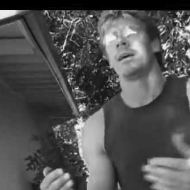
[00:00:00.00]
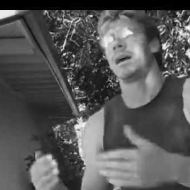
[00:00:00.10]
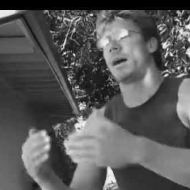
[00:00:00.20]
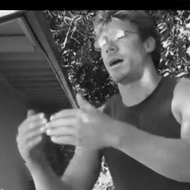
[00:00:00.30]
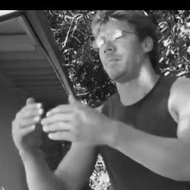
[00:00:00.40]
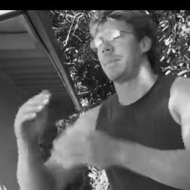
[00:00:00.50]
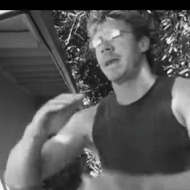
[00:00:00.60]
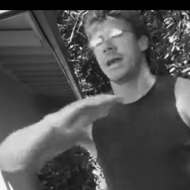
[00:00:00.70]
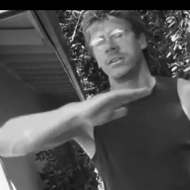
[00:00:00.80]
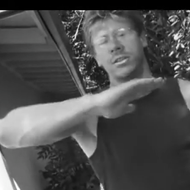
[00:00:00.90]

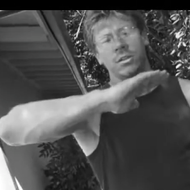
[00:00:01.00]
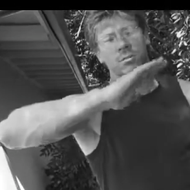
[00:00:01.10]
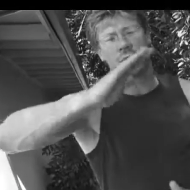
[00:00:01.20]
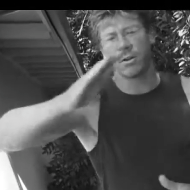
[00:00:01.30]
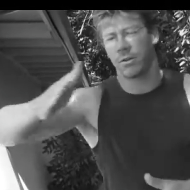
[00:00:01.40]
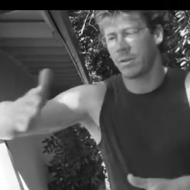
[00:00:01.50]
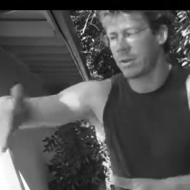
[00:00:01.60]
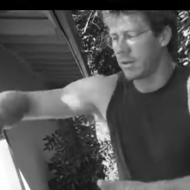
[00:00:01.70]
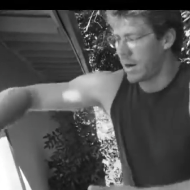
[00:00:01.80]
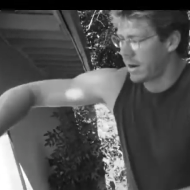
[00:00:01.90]
as you turn
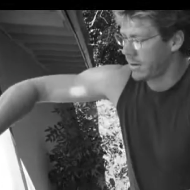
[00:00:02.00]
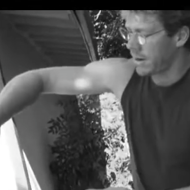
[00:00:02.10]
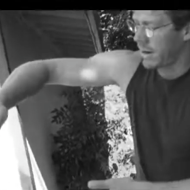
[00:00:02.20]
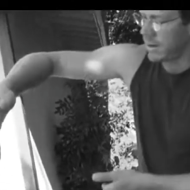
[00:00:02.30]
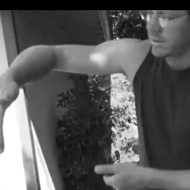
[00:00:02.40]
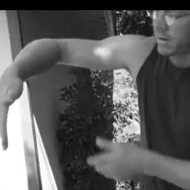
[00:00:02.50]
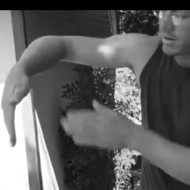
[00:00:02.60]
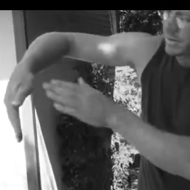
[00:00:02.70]
the glider and it's on its